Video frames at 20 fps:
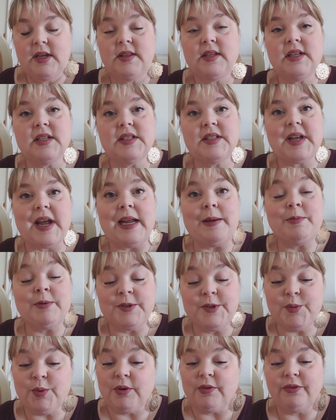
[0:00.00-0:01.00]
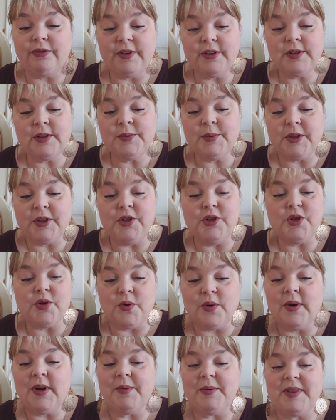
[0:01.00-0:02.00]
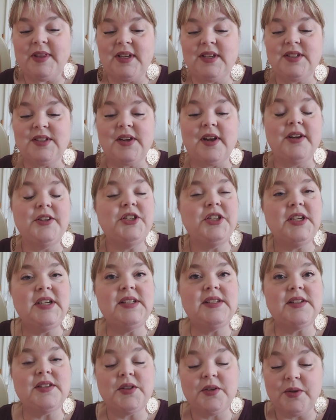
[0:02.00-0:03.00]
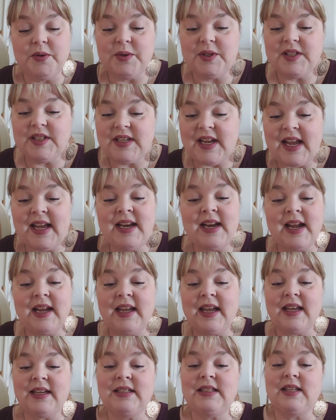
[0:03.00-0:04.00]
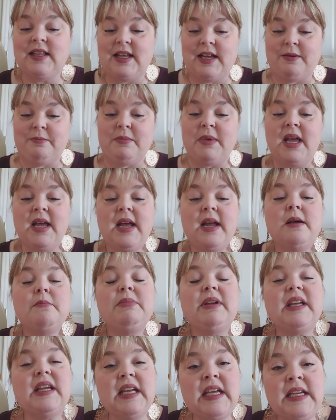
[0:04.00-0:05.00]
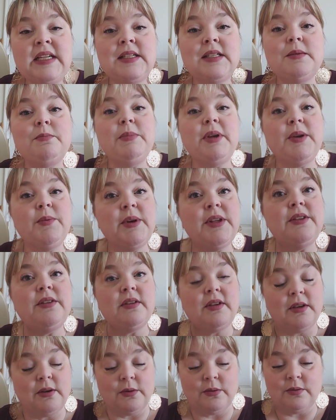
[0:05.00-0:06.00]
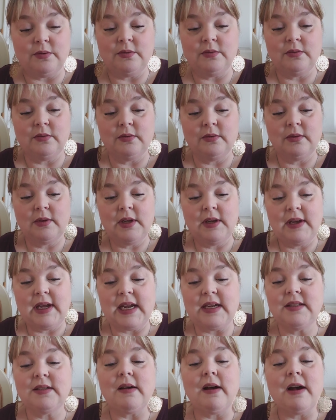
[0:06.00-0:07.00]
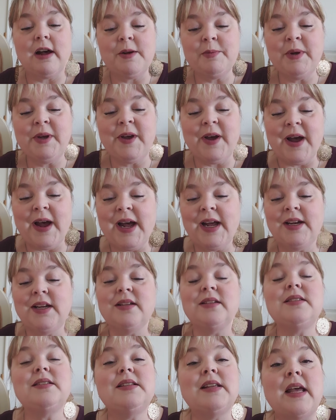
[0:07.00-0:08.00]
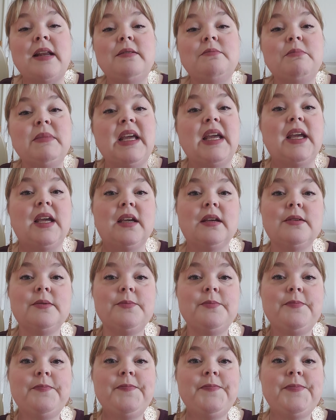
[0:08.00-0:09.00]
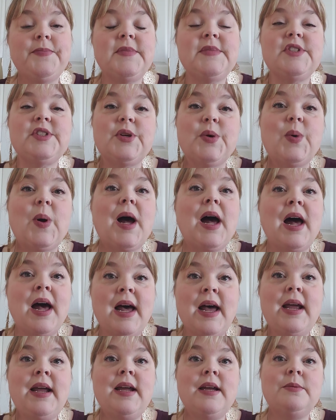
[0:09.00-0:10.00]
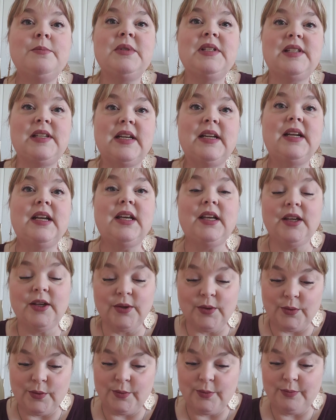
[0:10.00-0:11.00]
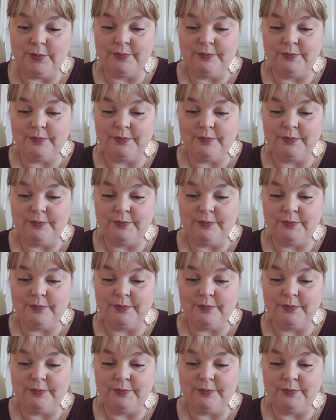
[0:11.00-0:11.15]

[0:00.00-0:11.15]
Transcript: The disciples were filled with joy when they saw Jesus, who said again to them, Peace be with you. As Abba God sent me, so I am sending you.